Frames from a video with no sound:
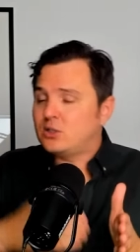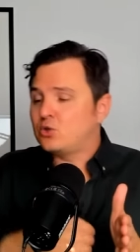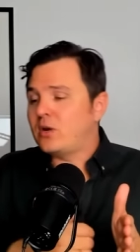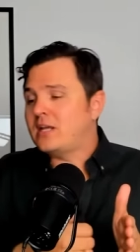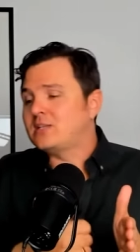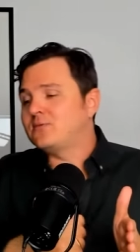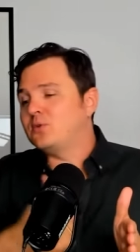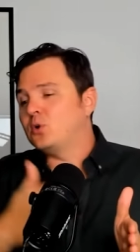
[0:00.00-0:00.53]

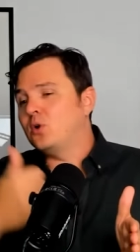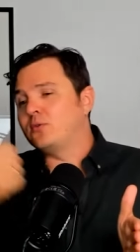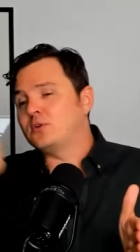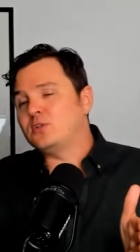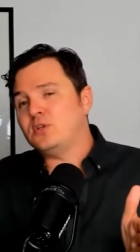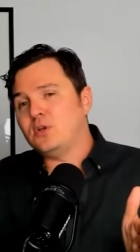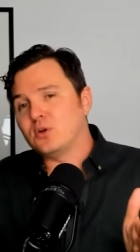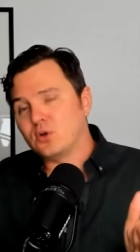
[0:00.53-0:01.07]
transfer it over
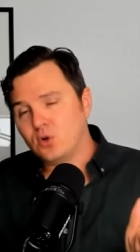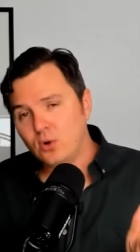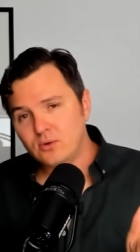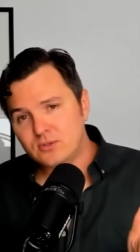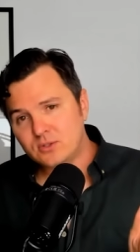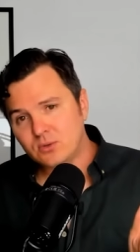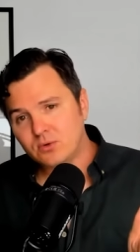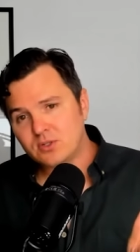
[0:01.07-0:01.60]
to your
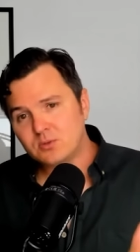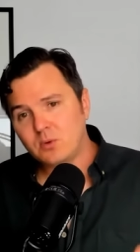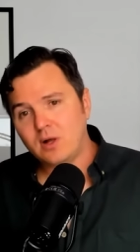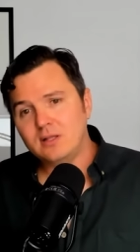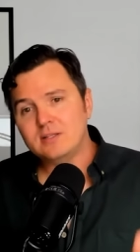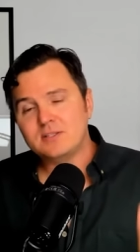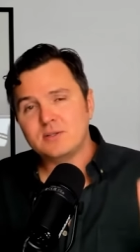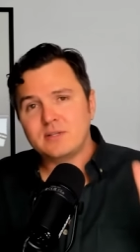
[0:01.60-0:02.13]
cold storage
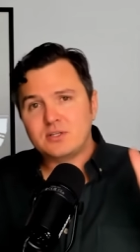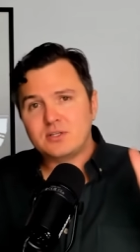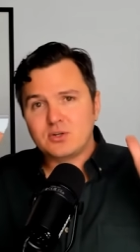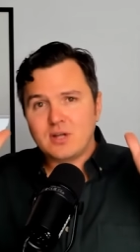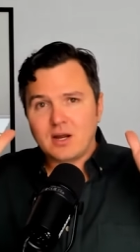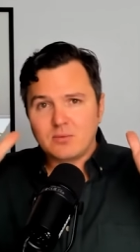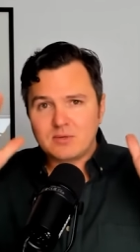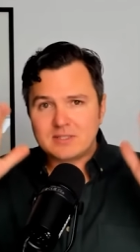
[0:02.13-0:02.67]
wallet so that you're
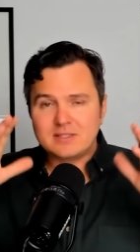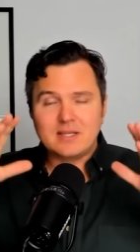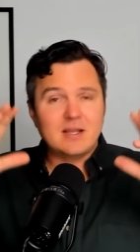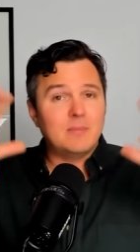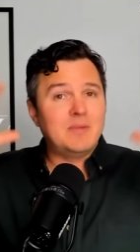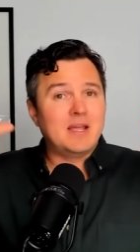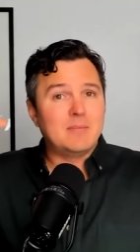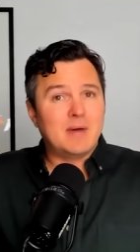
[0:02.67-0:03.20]
not risking a
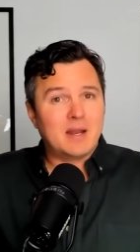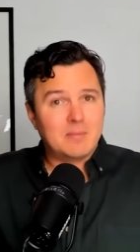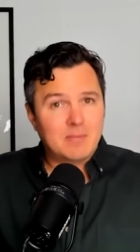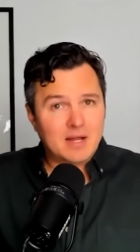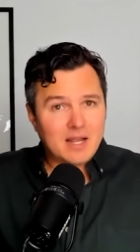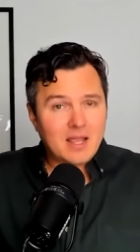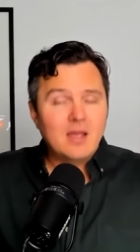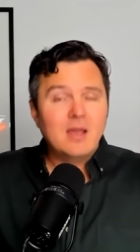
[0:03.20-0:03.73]
big amount of
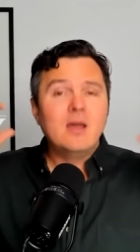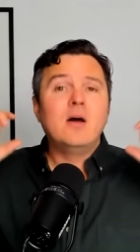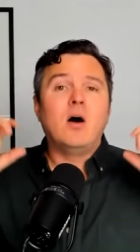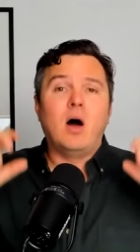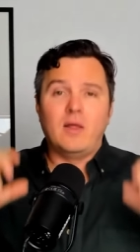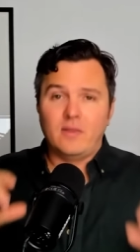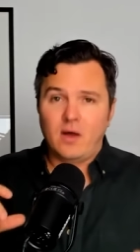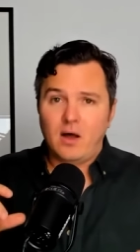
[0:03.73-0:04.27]
money
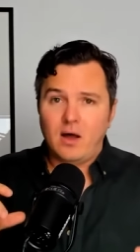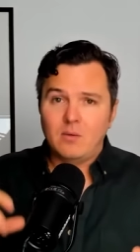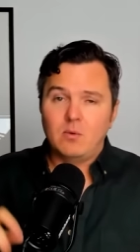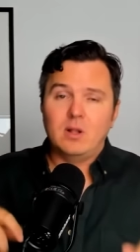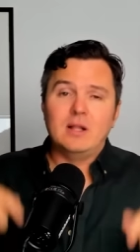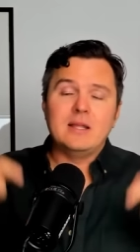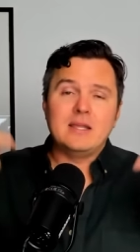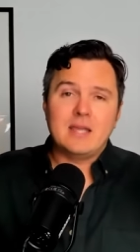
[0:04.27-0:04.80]
on the hot
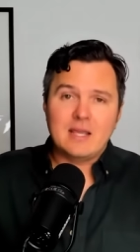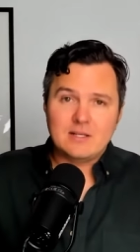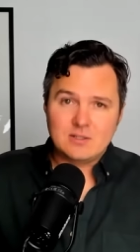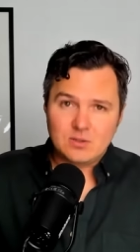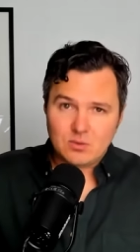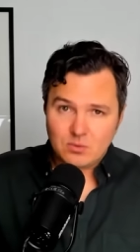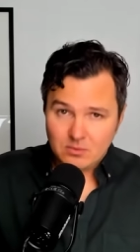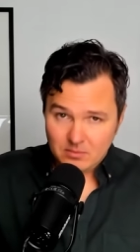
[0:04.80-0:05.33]
wallet in
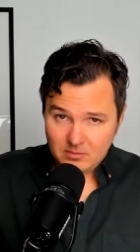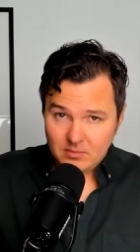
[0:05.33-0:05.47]
case you